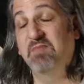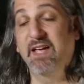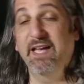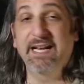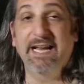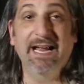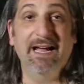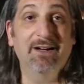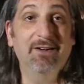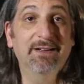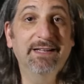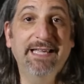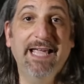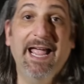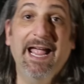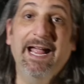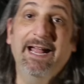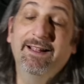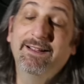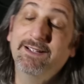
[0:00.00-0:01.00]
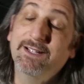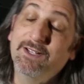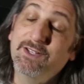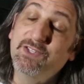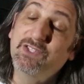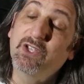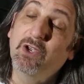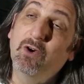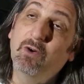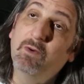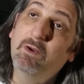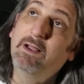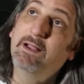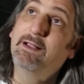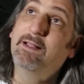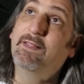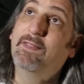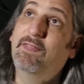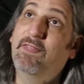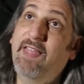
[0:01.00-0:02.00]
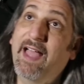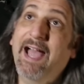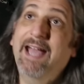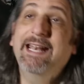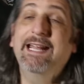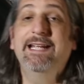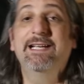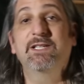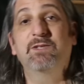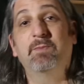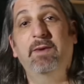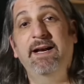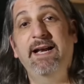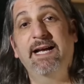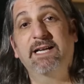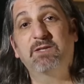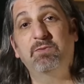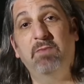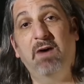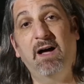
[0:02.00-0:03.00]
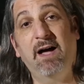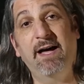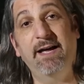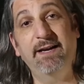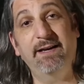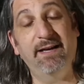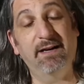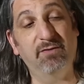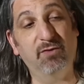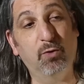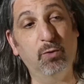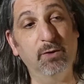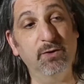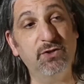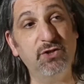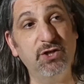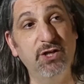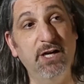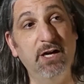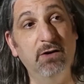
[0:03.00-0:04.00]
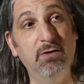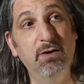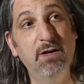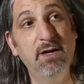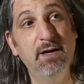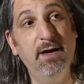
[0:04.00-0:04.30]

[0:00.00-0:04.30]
Anyhow, yeah, so that is my next mod, and of course, you know,